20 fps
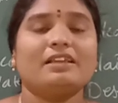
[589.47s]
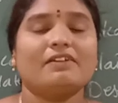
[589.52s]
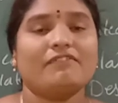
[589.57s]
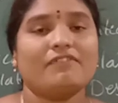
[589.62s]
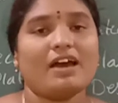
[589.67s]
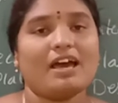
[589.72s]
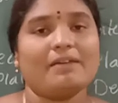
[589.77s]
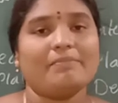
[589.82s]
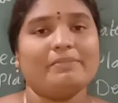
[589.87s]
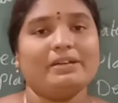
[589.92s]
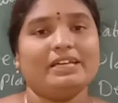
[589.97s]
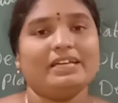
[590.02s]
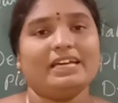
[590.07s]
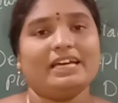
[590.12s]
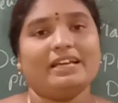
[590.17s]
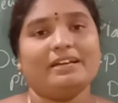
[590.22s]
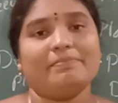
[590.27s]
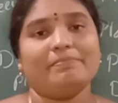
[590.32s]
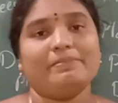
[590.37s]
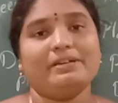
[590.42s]
farming
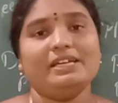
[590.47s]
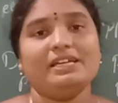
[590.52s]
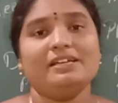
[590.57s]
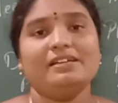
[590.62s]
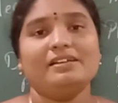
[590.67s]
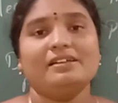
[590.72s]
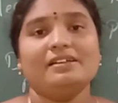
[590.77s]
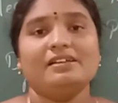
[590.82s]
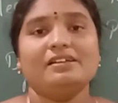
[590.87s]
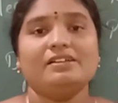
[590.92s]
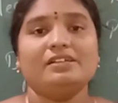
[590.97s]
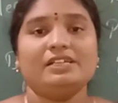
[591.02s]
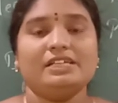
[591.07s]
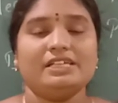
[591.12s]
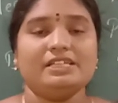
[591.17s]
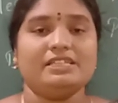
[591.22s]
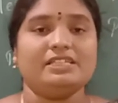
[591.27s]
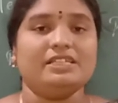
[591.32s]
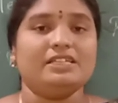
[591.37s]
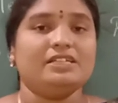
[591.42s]
can be
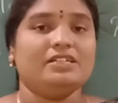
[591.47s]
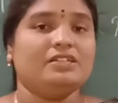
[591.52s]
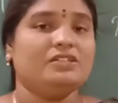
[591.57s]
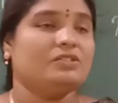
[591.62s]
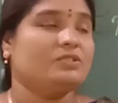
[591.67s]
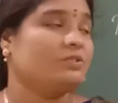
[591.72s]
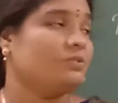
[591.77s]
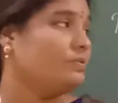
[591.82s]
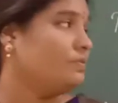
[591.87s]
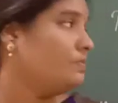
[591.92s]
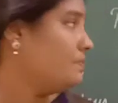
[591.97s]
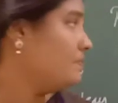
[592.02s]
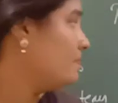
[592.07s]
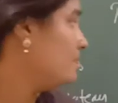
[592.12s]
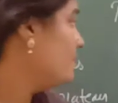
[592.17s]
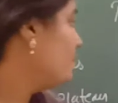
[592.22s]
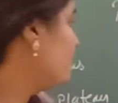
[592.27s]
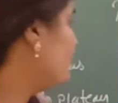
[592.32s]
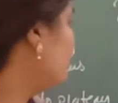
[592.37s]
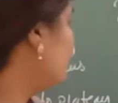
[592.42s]
easy.
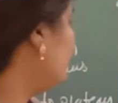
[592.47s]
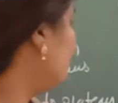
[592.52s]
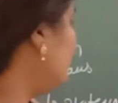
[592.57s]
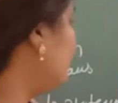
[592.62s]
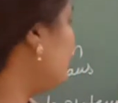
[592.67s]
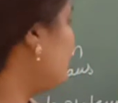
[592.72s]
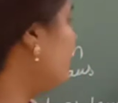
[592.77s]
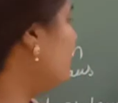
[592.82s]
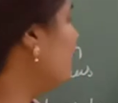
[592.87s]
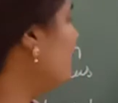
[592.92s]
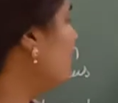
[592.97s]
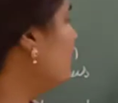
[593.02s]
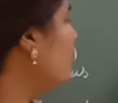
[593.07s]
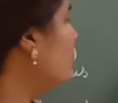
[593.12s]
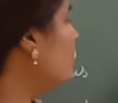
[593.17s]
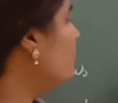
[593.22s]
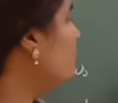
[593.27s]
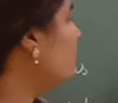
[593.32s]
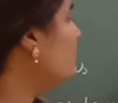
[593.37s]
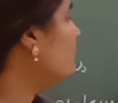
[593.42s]

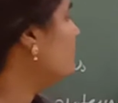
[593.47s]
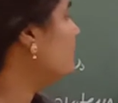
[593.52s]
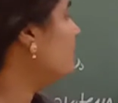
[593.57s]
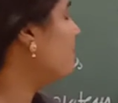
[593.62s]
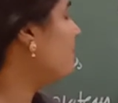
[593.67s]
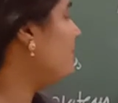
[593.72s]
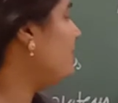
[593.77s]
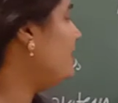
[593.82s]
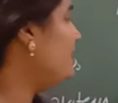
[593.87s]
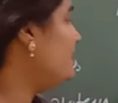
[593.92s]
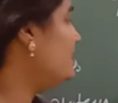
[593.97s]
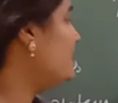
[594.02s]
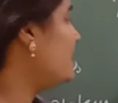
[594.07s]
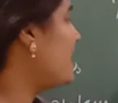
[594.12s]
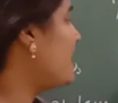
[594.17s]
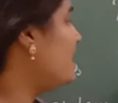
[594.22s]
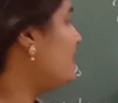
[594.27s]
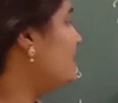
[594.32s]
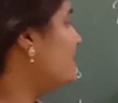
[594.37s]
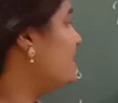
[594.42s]
The plains
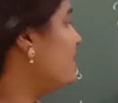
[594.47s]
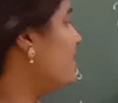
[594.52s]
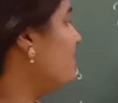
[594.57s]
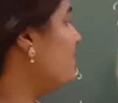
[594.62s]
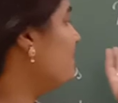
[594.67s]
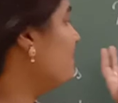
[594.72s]
has a